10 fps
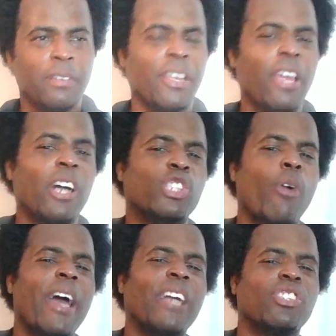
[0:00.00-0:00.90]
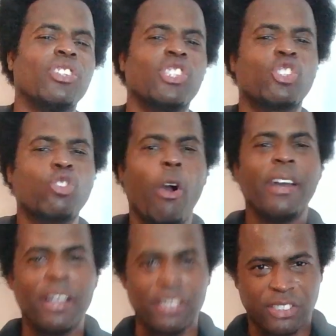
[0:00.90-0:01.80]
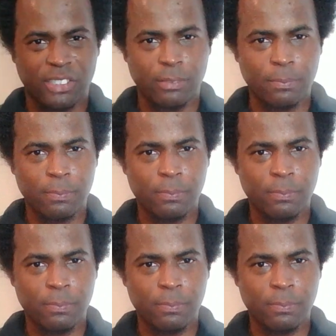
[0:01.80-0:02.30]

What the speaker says: They are trying to destroy us.